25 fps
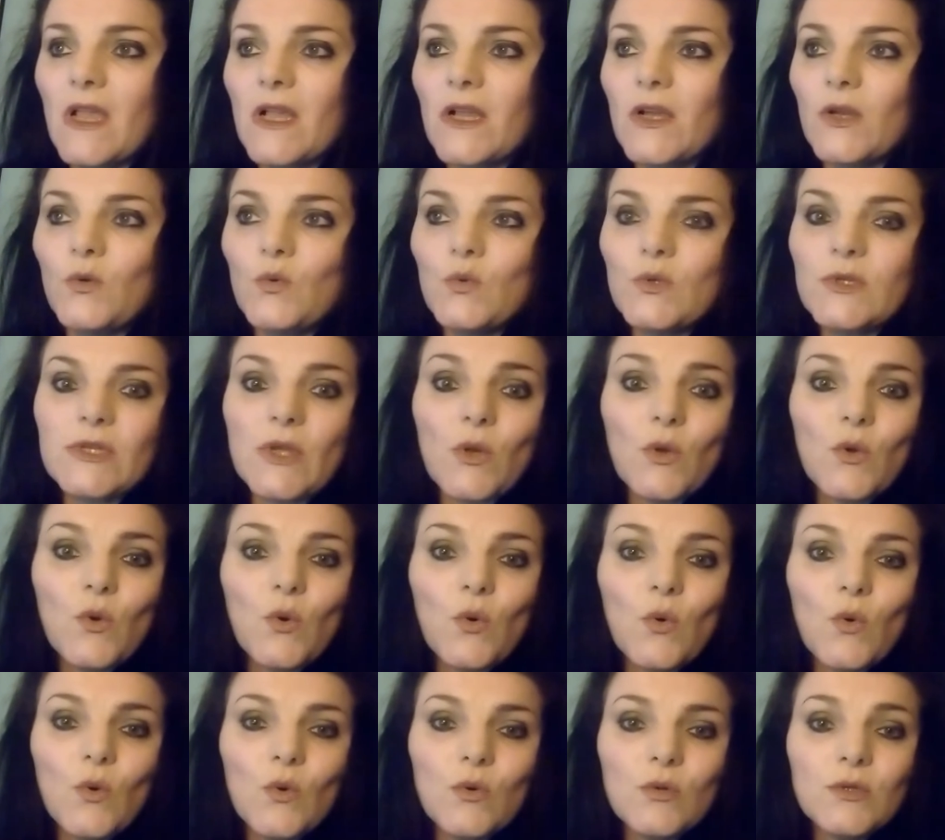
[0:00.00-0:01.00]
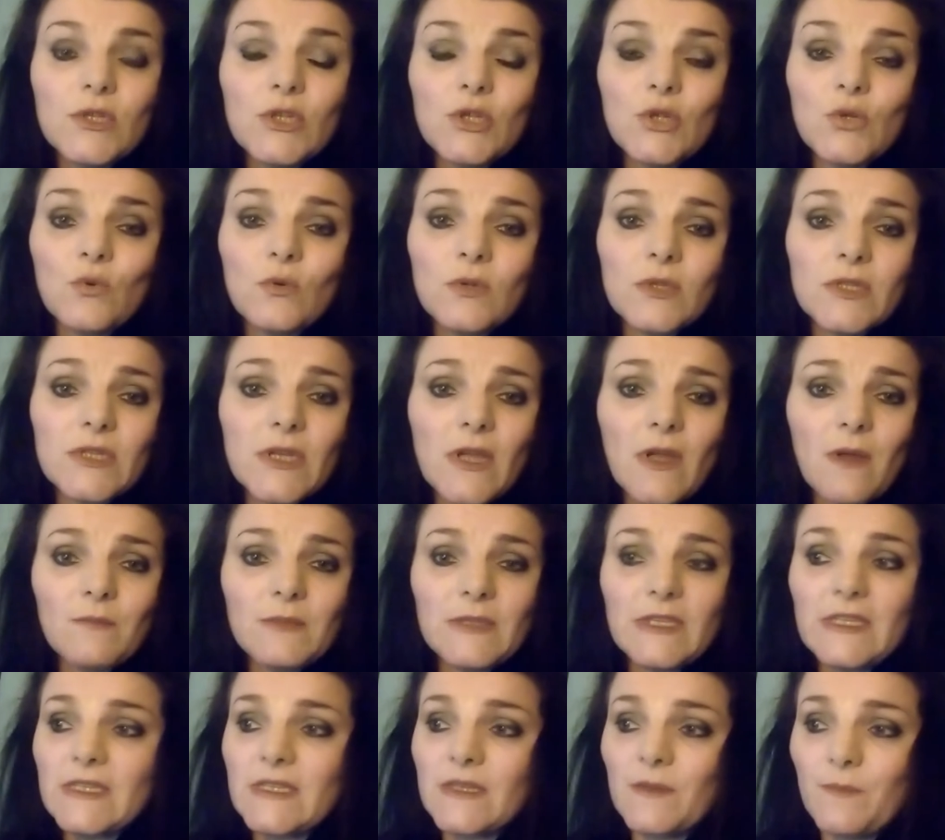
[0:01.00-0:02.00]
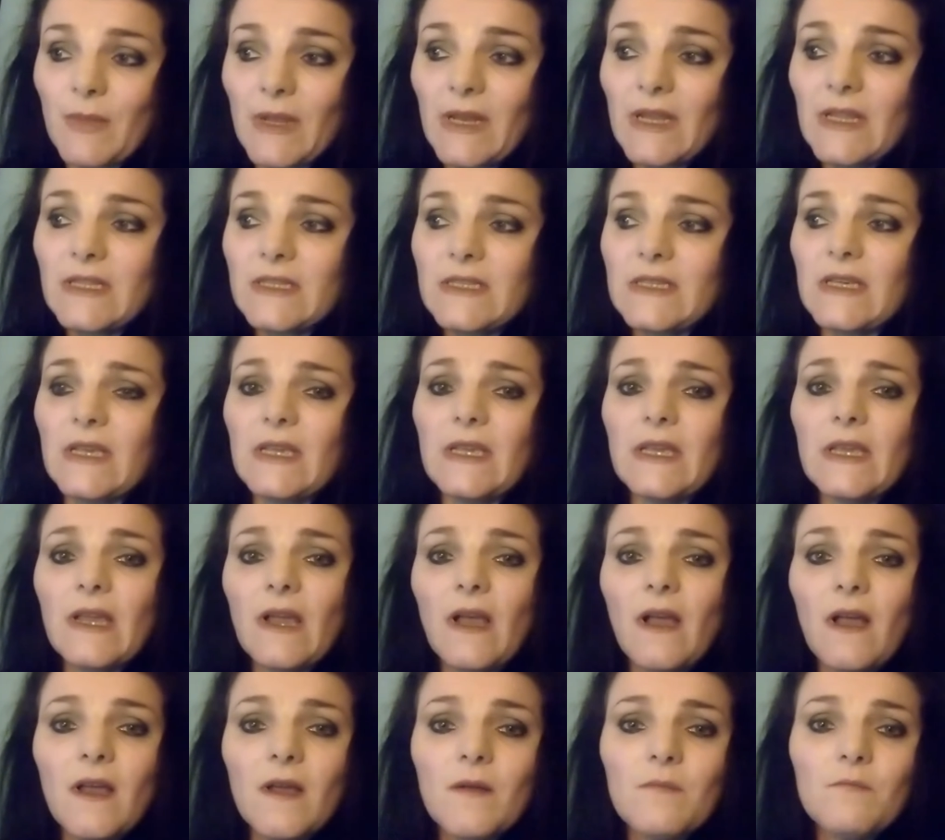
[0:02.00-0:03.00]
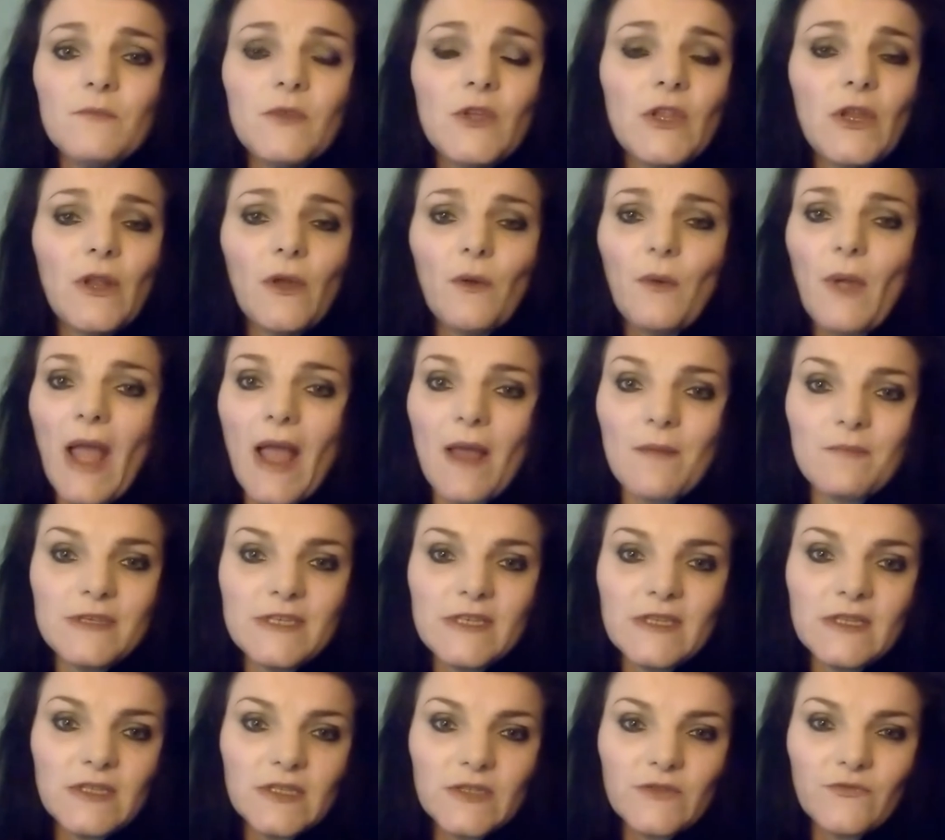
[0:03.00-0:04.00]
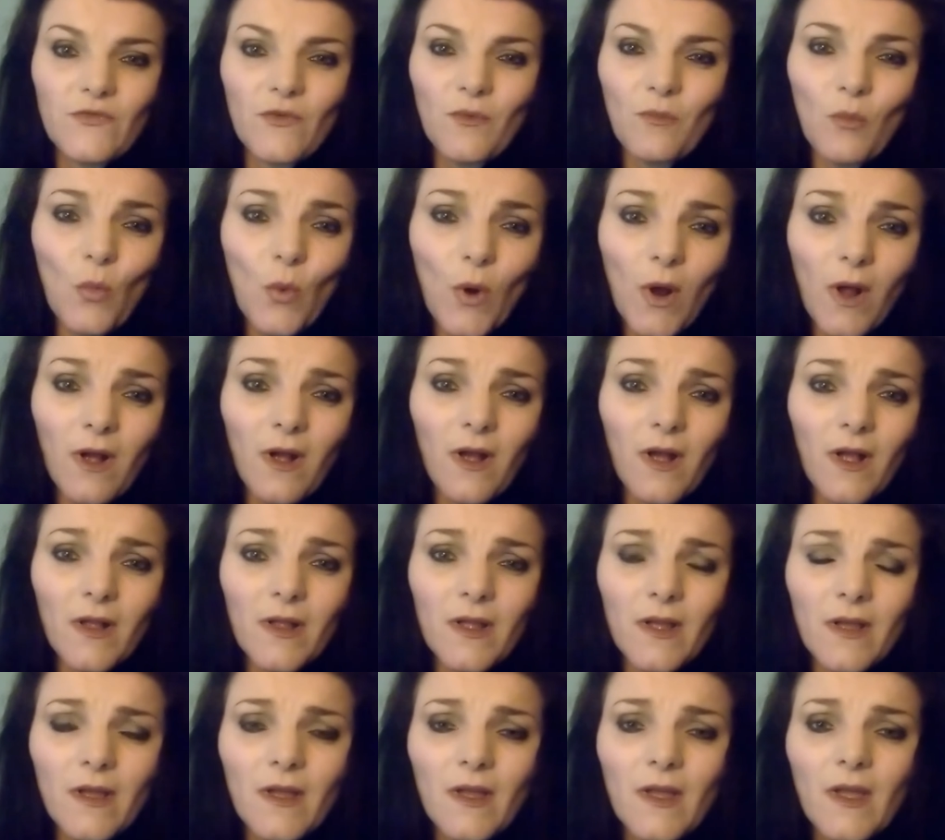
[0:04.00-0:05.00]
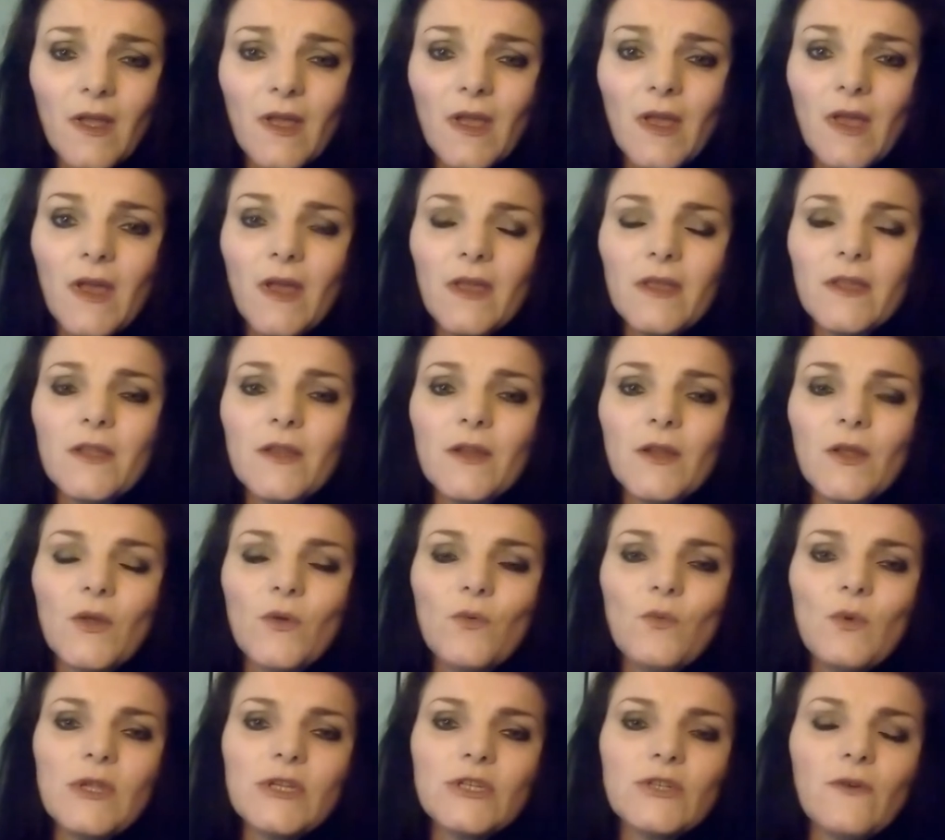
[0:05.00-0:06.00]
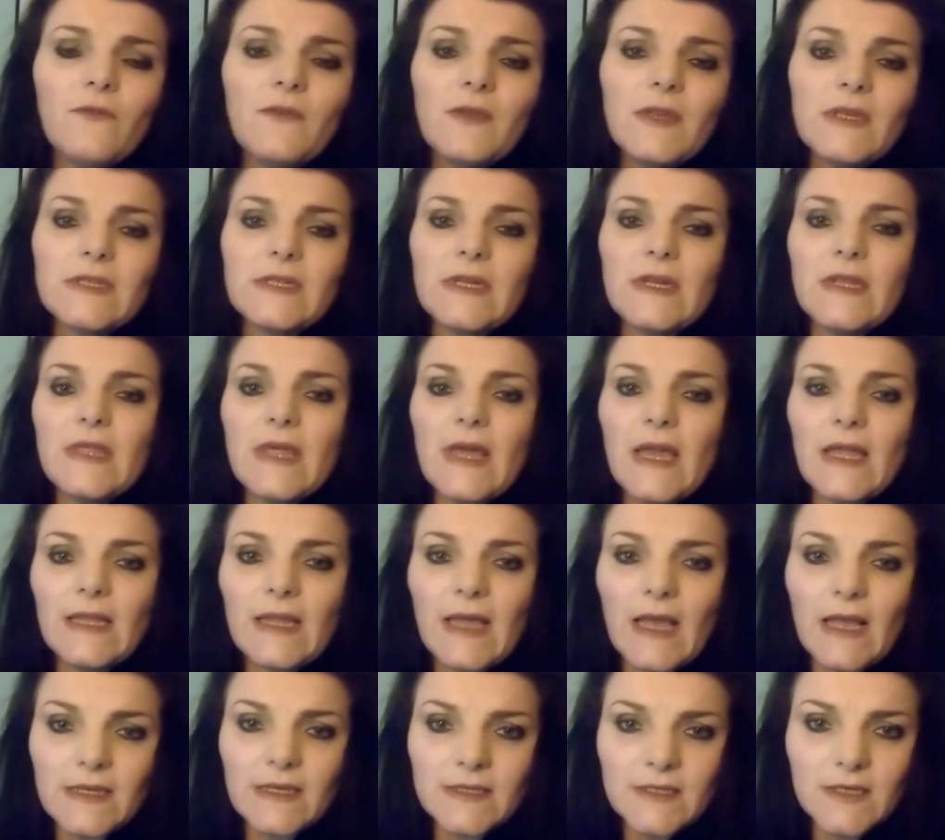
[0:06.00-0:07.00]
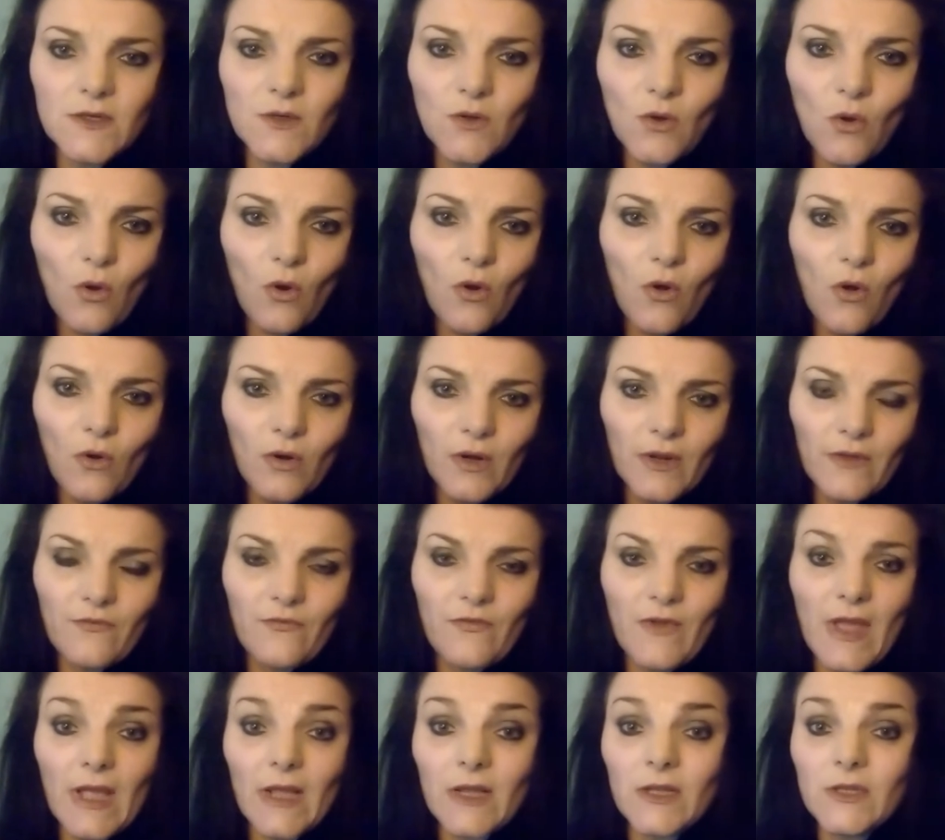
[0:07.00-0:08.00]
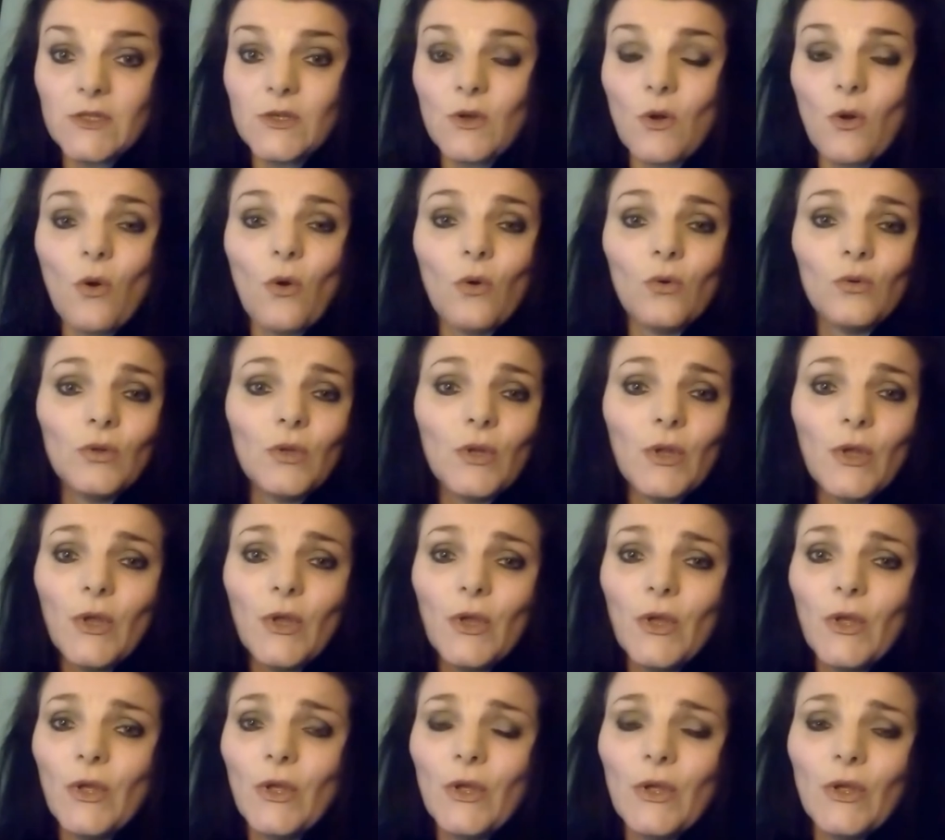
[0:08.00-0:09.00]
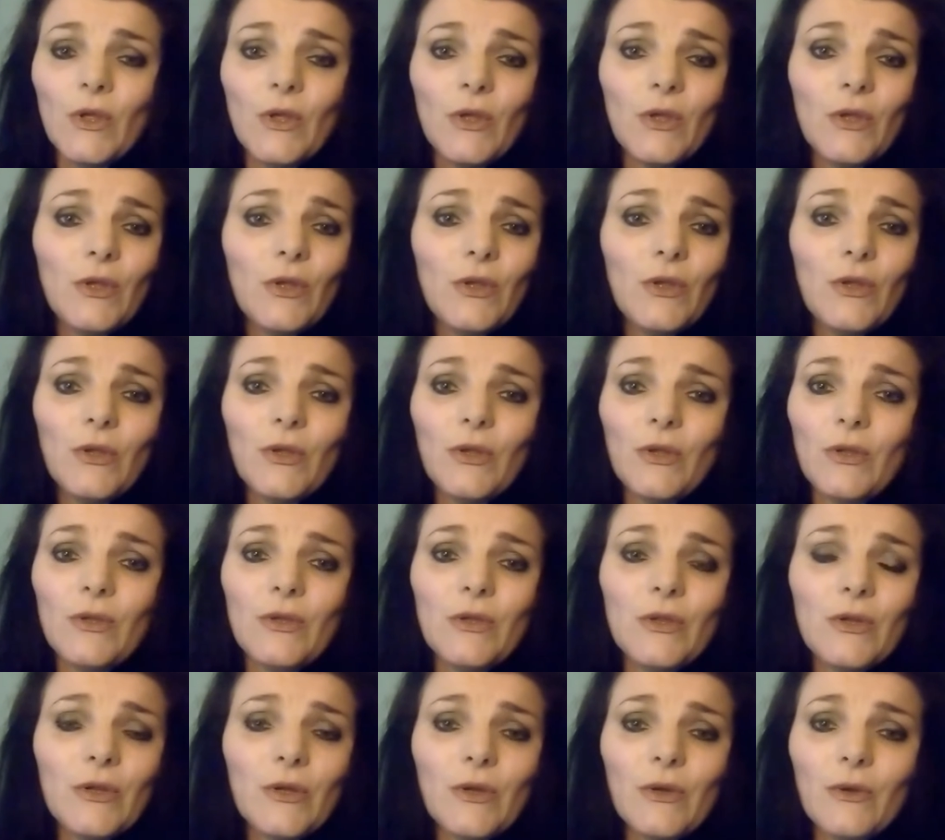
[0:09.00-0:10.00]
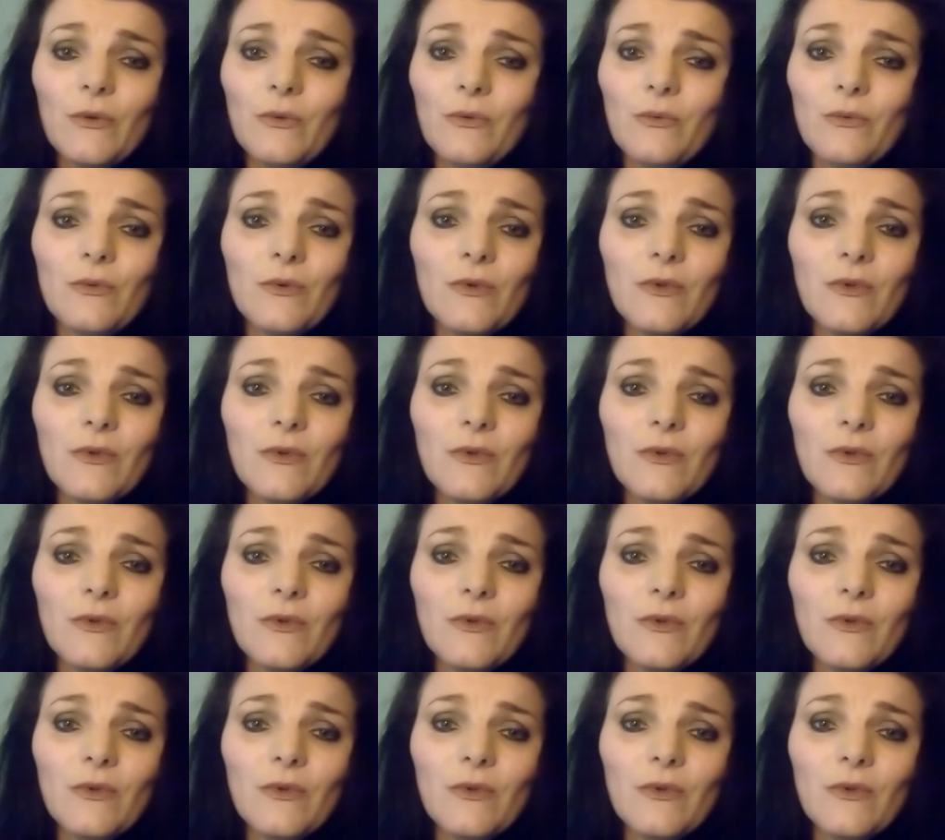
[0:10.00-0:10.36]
can also cause short-term disability, absence from work, which obviously then has a knock-on effect on, your